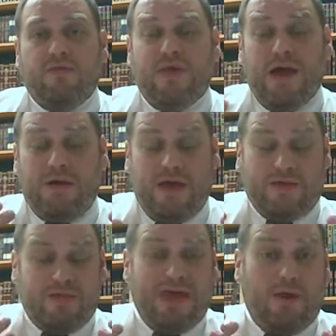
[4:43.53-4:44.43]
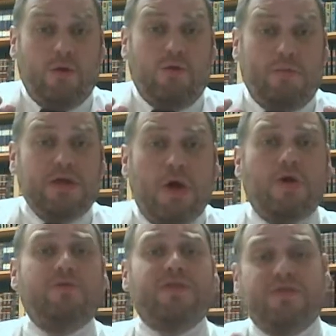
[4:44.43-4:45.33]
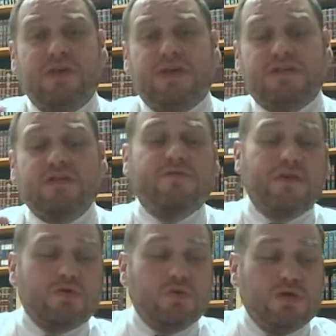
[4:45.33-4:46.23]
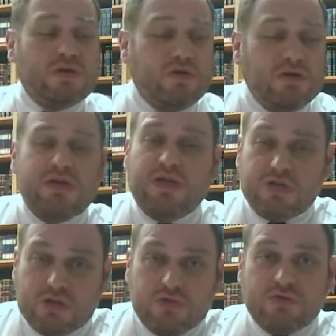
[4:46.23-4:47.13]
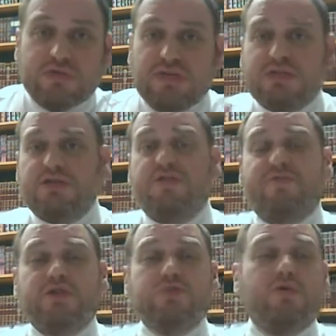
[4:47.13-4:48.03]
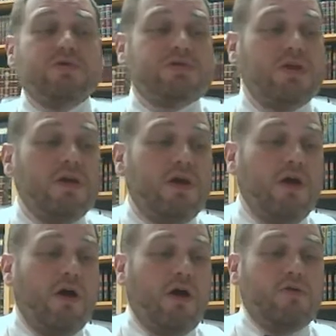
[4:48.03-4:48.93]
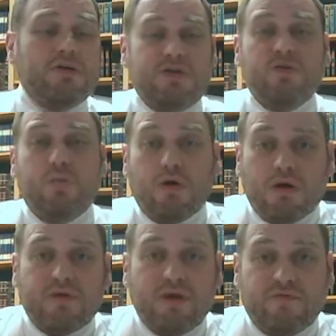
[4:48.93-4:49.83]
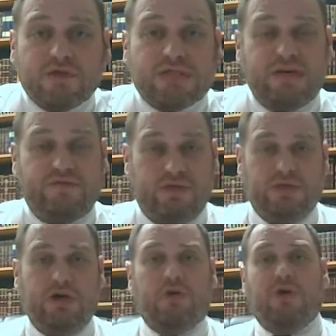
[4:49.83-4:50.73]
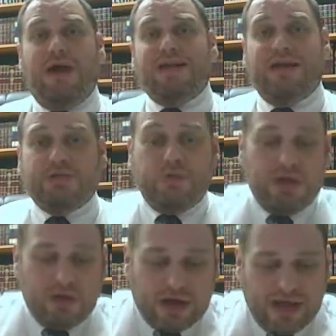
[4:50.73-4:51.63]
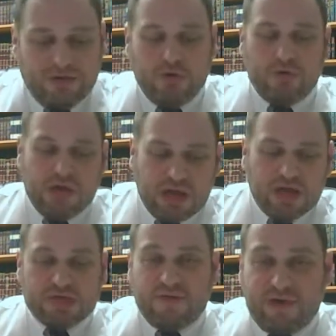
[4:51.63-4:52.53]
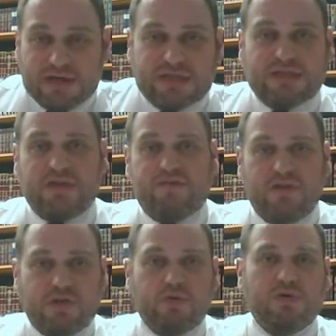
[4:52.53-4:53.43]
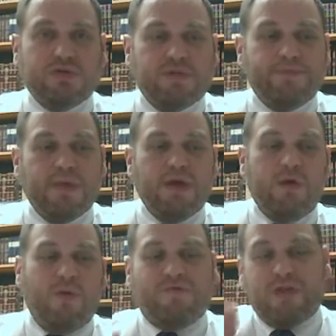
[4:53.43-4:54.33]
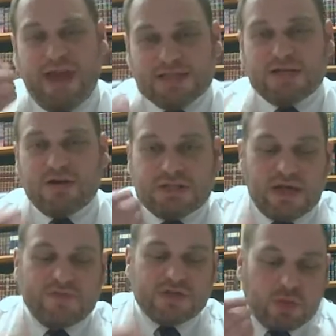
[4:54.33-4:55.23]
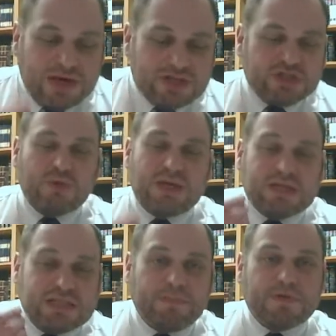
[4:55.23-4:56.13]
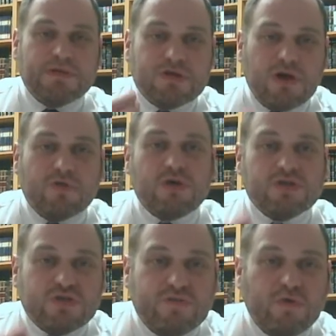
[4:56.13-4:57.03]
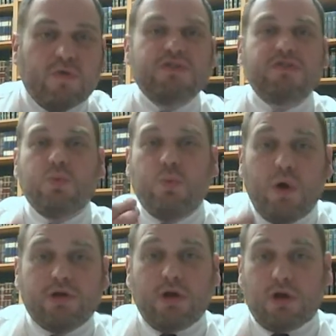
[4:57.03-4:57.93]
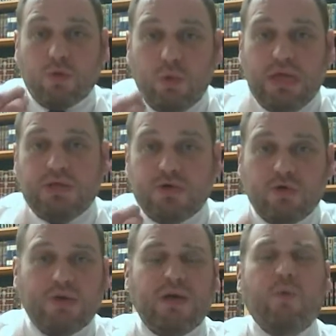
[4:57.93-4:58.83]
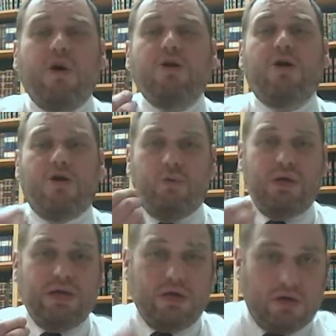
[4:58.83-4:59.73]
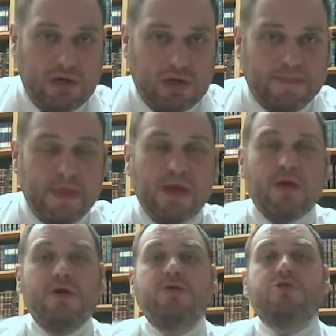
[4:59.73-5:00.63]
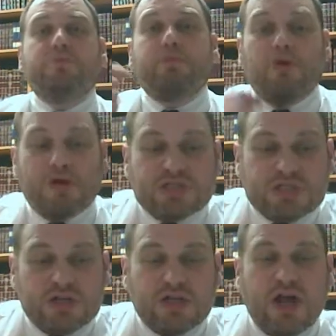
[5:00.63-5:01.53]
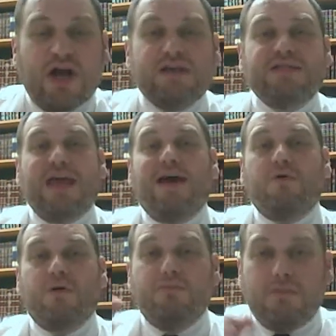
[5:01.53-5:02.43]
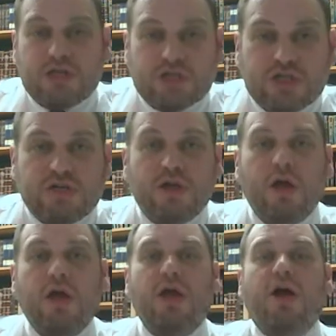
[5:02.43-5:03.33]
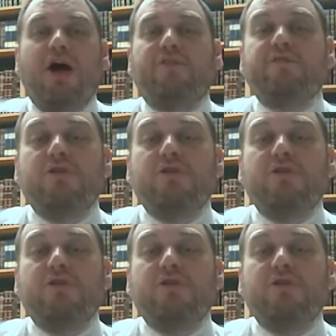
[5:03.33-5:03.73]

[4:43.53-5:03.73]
that it would be known that these individuals are indeed Jews, these individuals are indeed worthy of receiving the Torah. And as we look at the uniqueness of us as individuals, we have to ask ourselves the question when accepting the Torah on Shavuos, what are we doing? What are we learning? to personalize our mission of